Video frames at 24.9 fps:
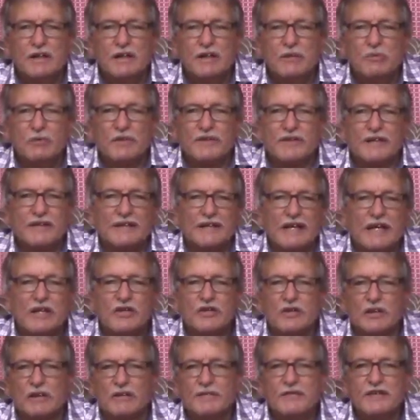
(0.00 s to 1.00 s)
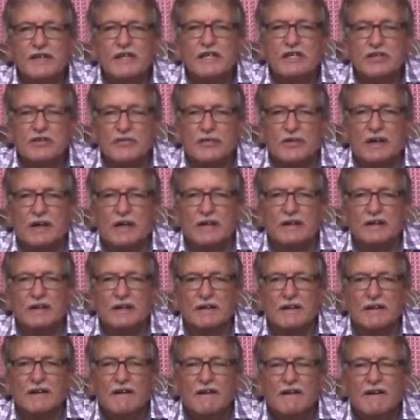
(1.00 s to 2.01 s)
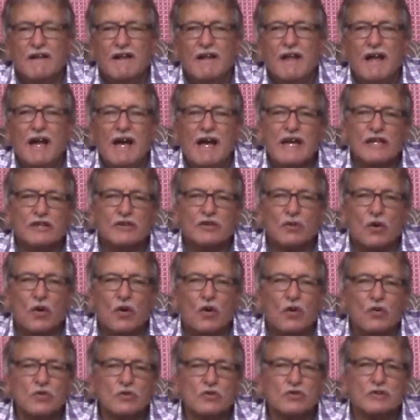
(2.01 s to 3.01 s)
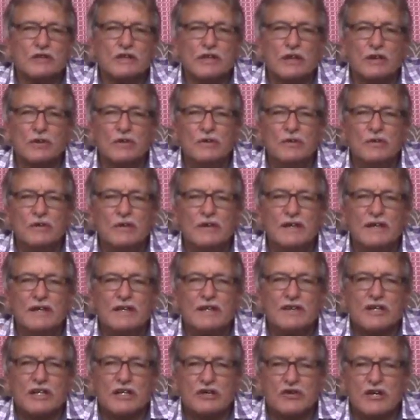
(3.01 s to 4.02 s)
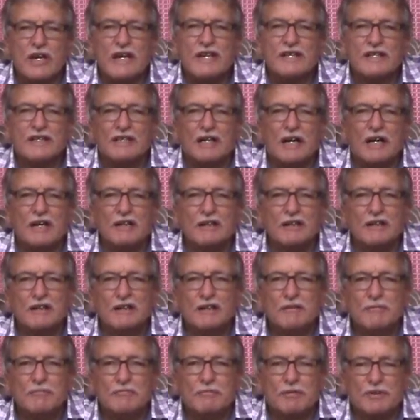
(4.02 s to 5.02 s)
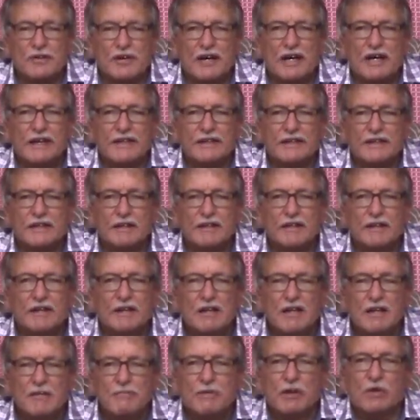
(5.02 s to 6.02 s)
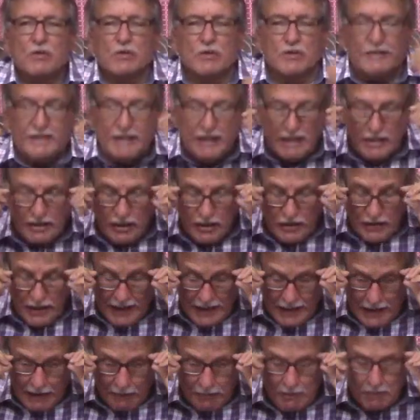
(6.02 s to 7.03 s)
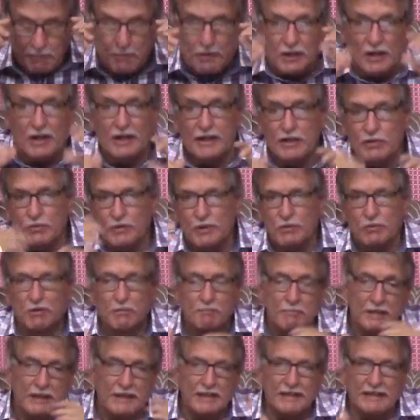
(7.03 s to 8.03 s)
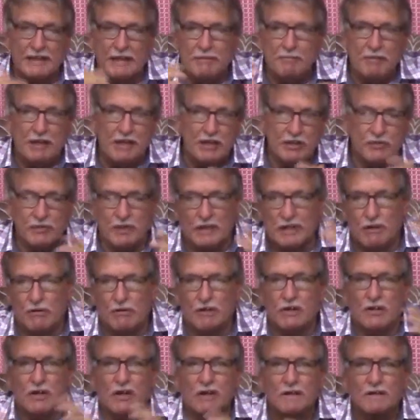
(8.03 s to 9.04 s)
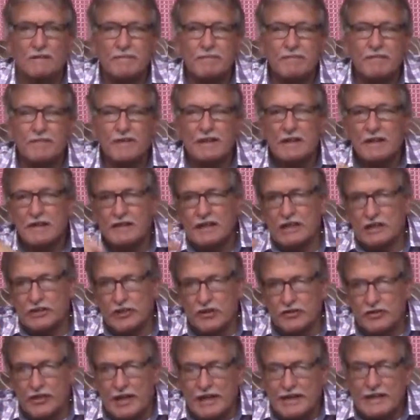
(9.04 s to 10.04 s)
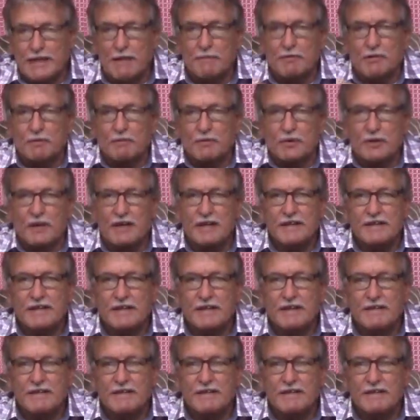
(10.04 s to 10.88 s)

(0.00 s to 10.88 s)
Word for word: with the nation of Israel and also the Gentile bride. Because there's a Jacob's bride, we will pick it up as we go along. There's a Jacob's bride.